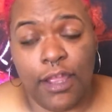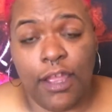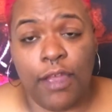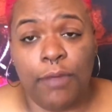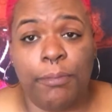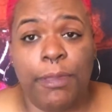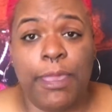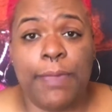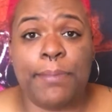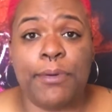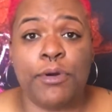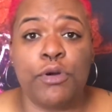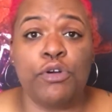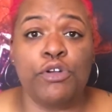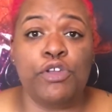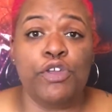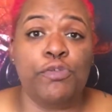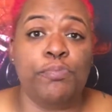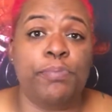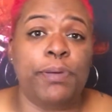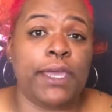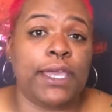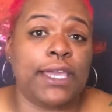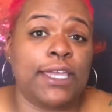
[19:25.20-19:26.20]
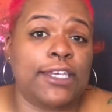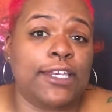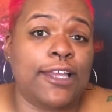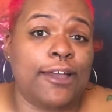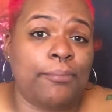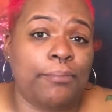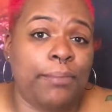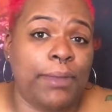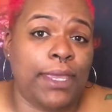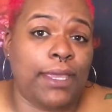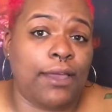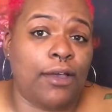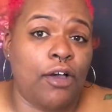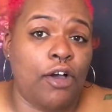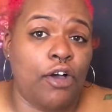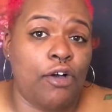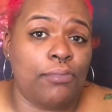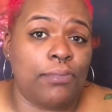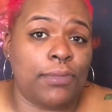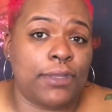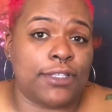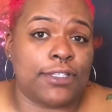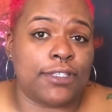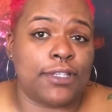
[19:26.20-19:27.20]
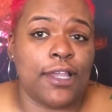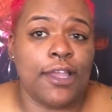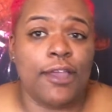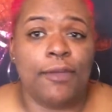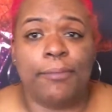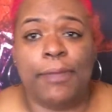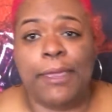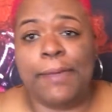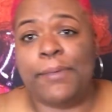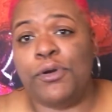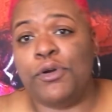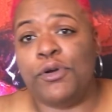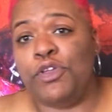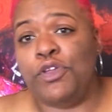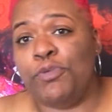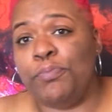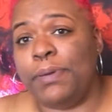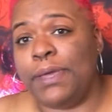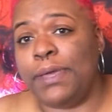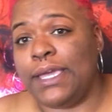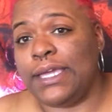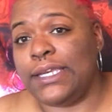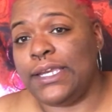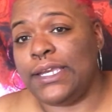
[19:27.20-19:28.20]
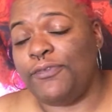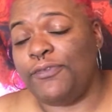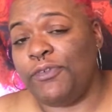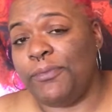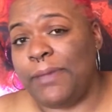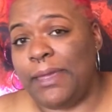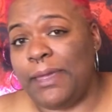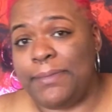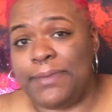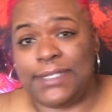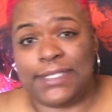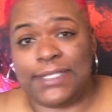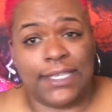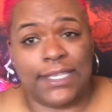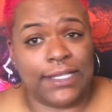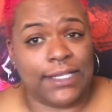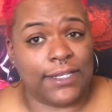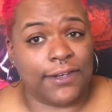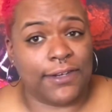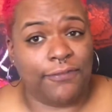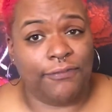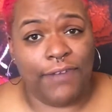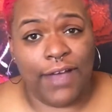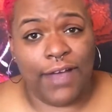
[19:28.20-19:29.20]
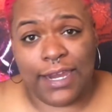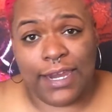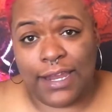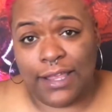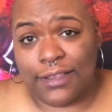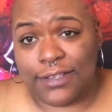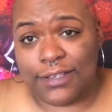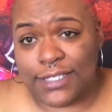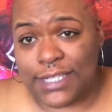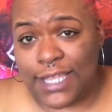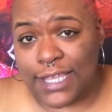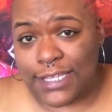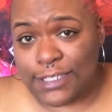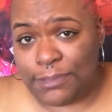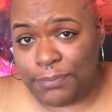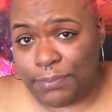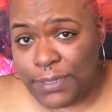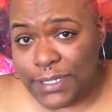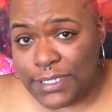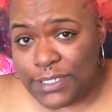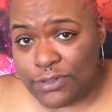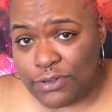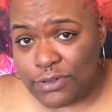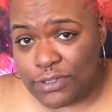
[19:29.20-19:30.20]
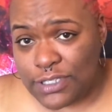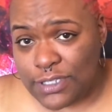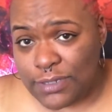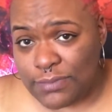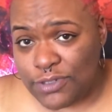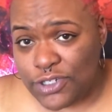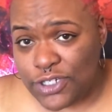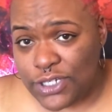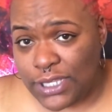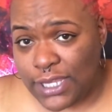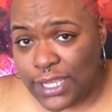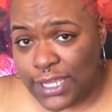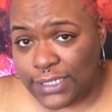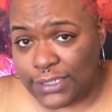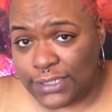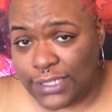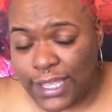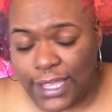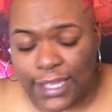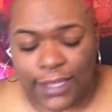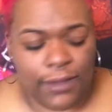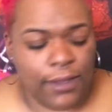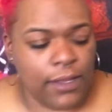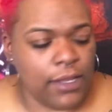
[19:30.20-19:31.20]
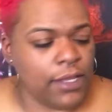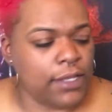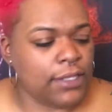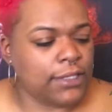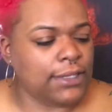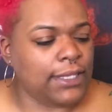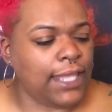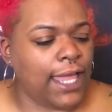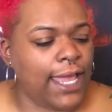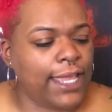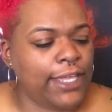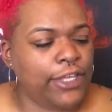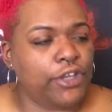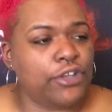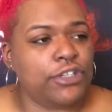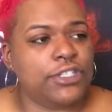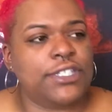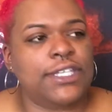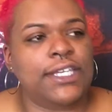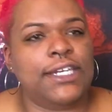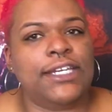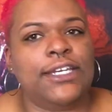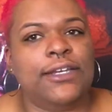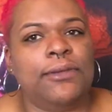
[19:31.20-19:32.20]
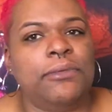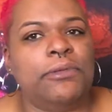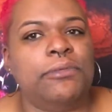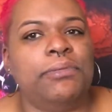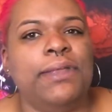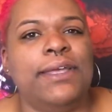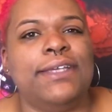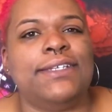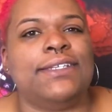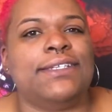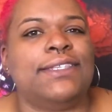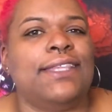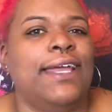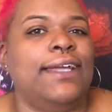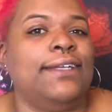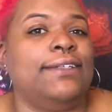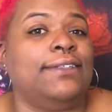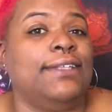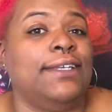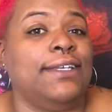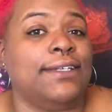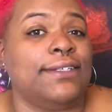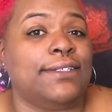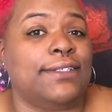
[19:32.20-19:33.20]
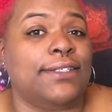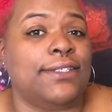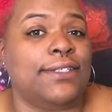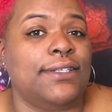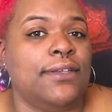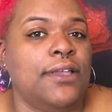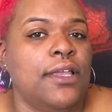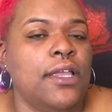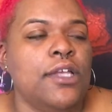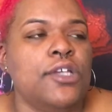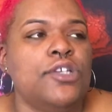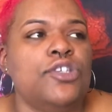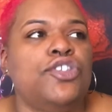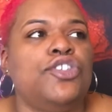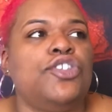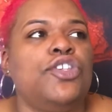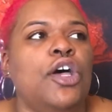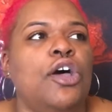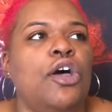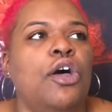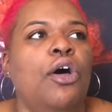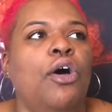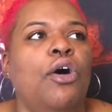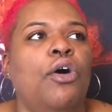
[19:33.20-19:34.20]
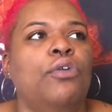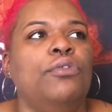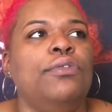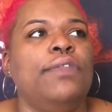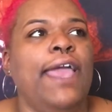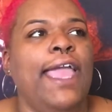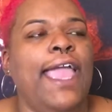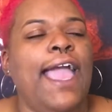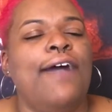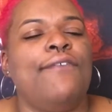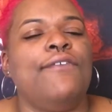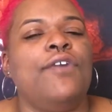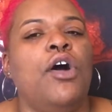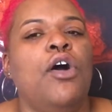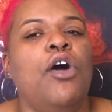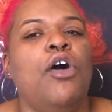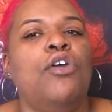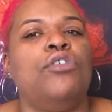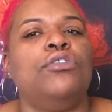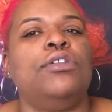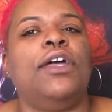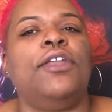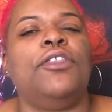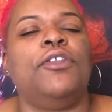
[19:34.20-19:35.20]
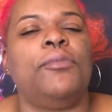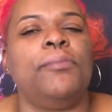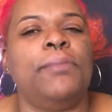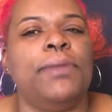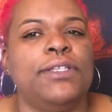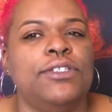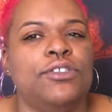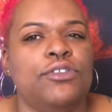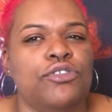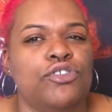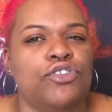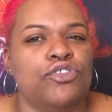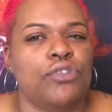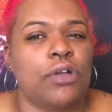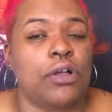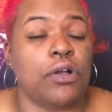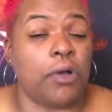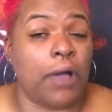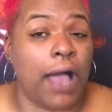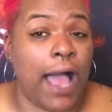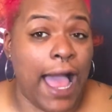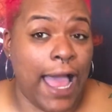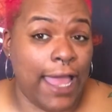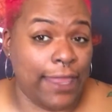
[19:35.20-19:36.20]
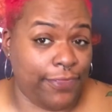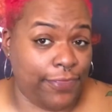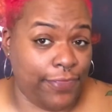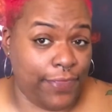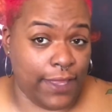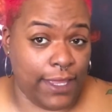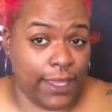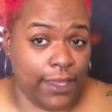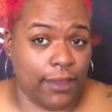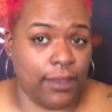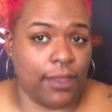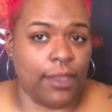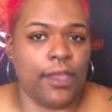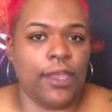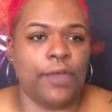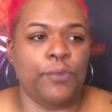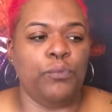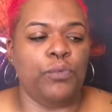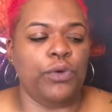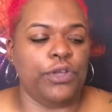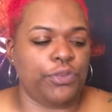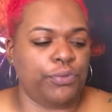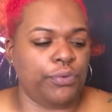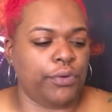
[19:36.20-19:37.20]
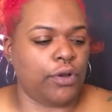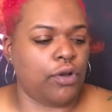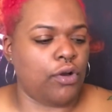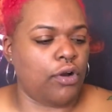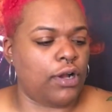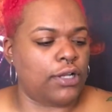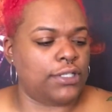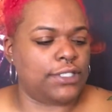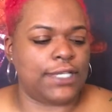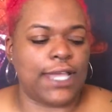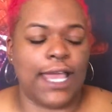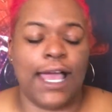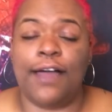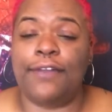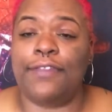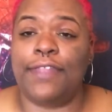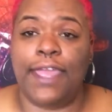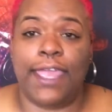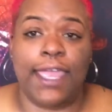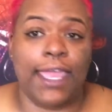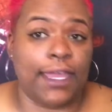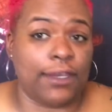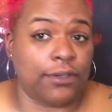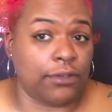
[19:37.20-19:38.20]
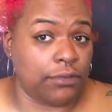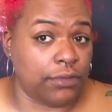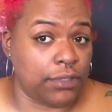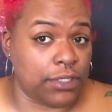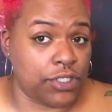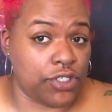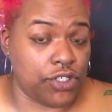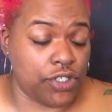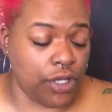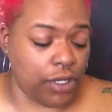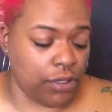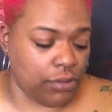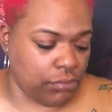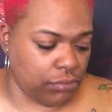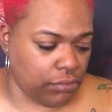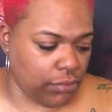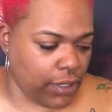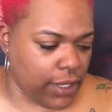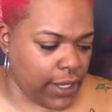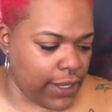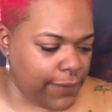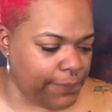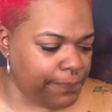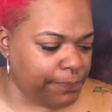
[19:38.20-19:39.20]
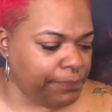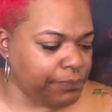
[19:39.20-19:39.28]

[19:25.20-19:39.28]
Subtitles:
people who you picking up being homeless, people who you picking up for maybe stealing a $5 slice of pizza or some shit like that. Like, you're sending them to places like this. So they have a whole nother mental struggle, I think, with regard to how they handle this show, okay?